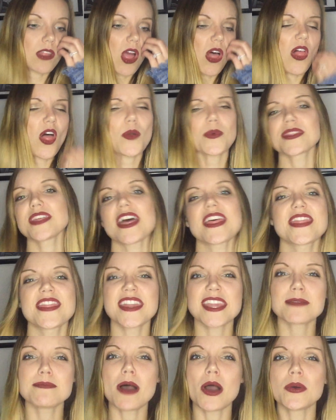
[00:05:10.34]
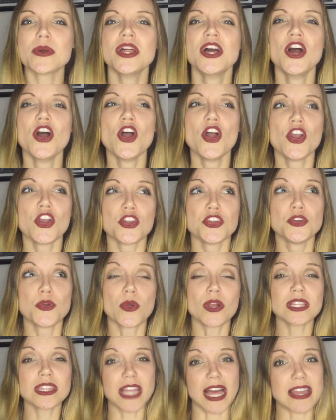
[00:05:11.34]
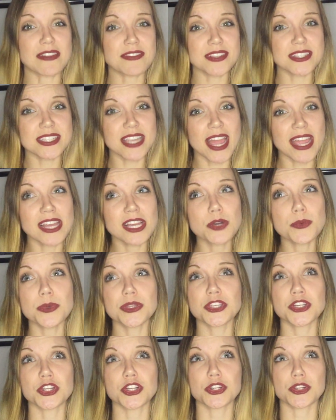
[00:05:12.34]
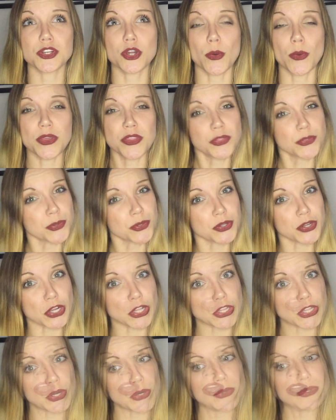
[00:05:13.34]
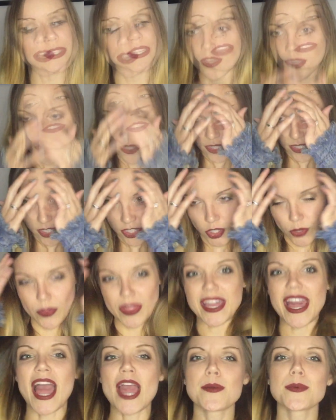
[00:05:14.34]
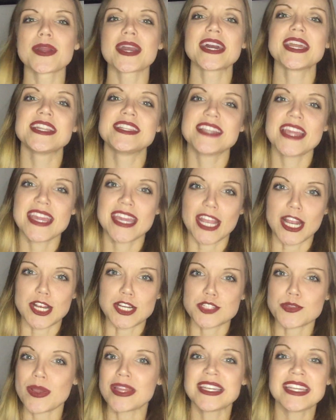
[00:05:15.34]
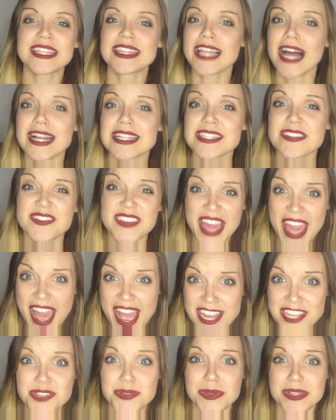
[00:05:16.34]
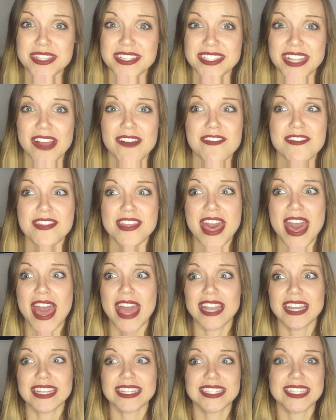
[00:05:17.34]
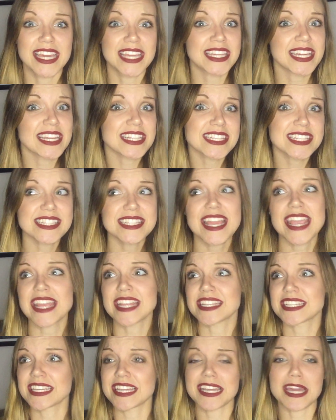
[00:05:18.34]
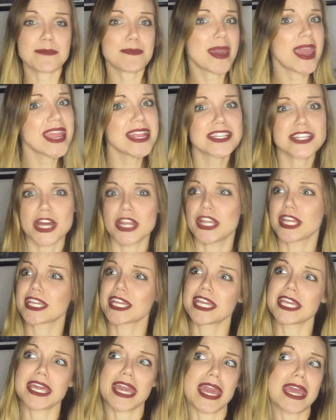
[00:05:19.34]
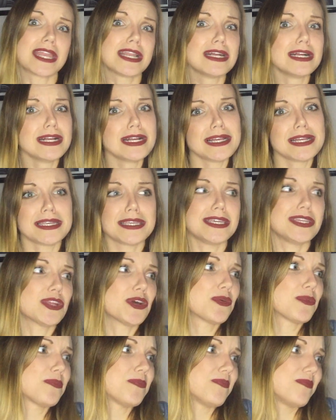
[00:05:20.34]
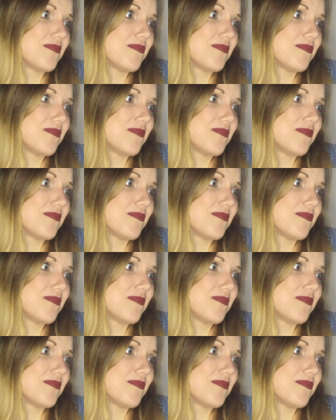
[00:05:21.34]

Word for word: Along with that, think about your lifestyle when you're going through your clothes. You know, like I work at a daycare, so I need lots of casual stuff that can get stained, can get paint on it, can get, you know,